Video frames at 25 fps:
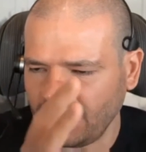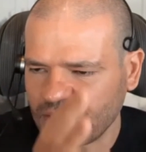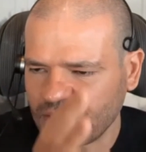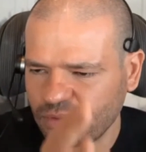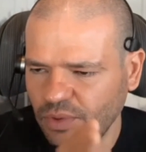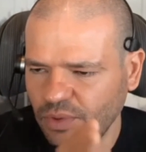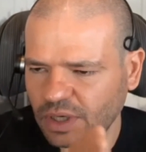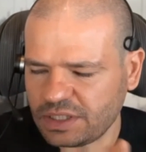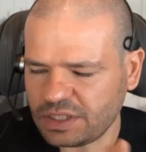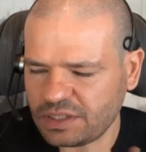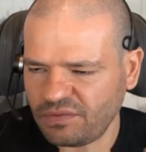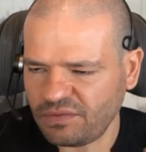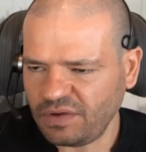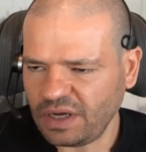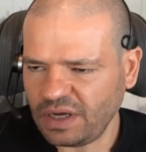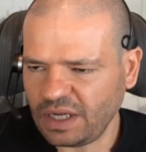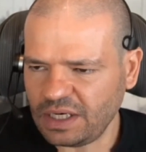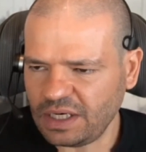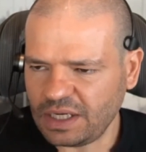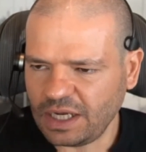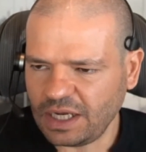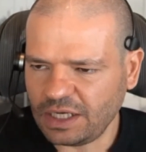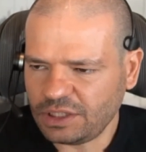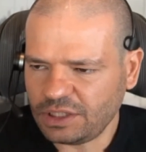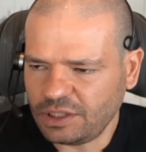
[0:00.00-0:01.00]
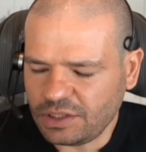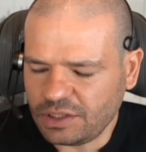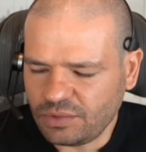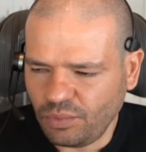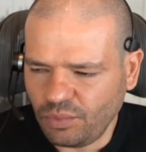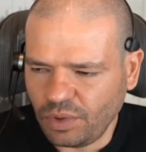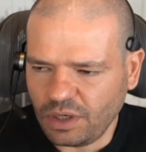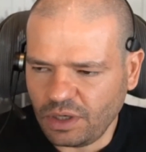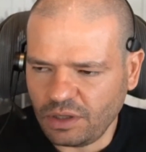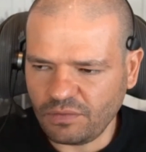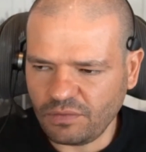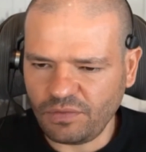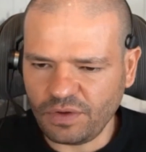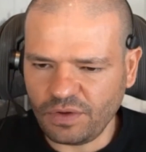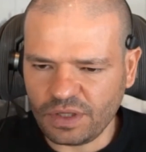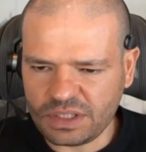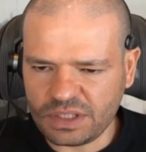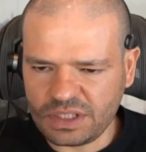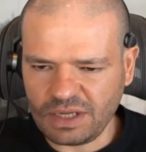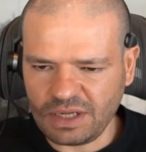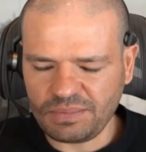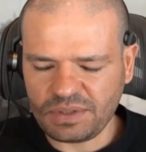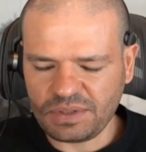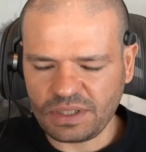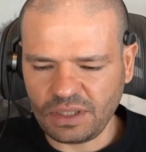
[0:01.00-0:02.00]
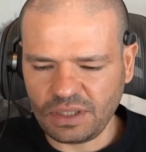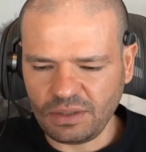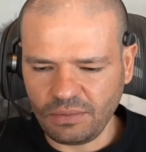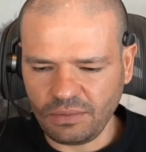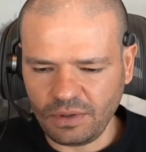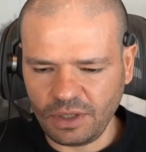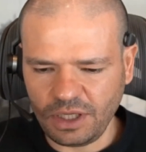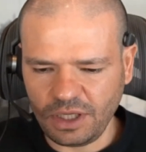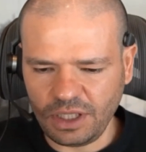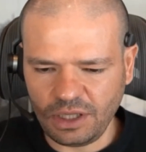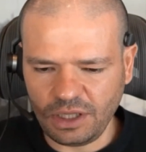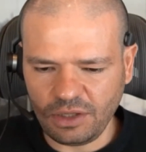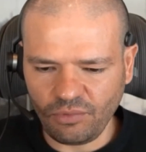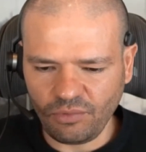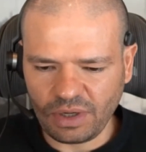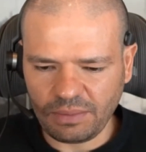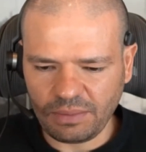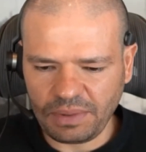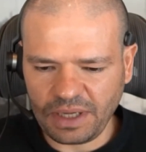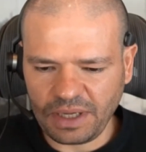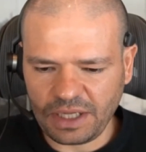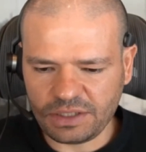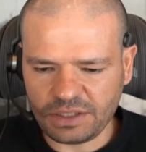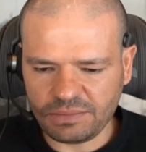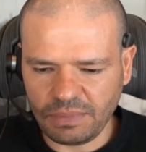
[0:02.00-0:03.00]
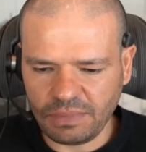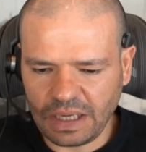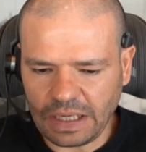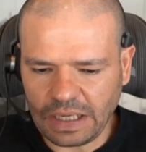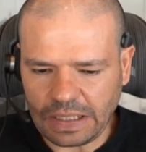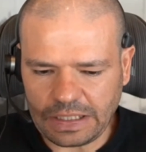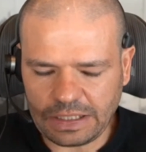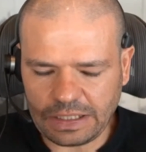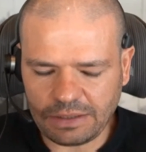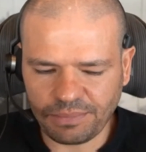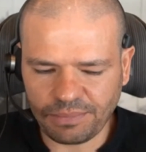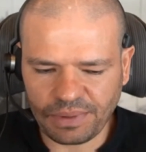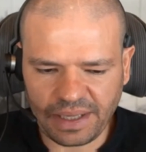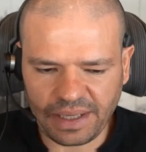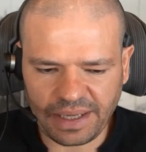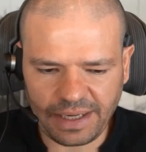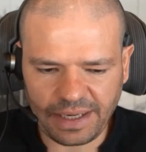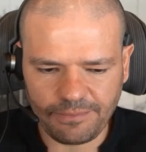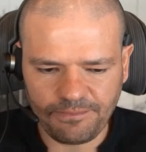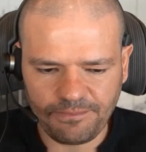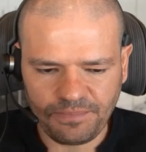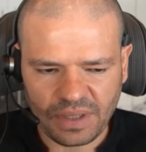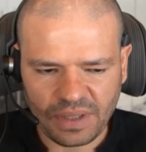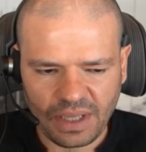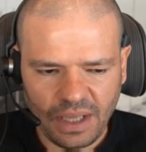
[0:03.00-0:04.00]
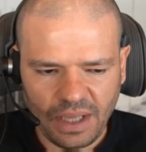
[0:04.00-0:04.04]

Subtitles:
That's why it's a foundation. It's one of the first steps in the one-page marketing plan.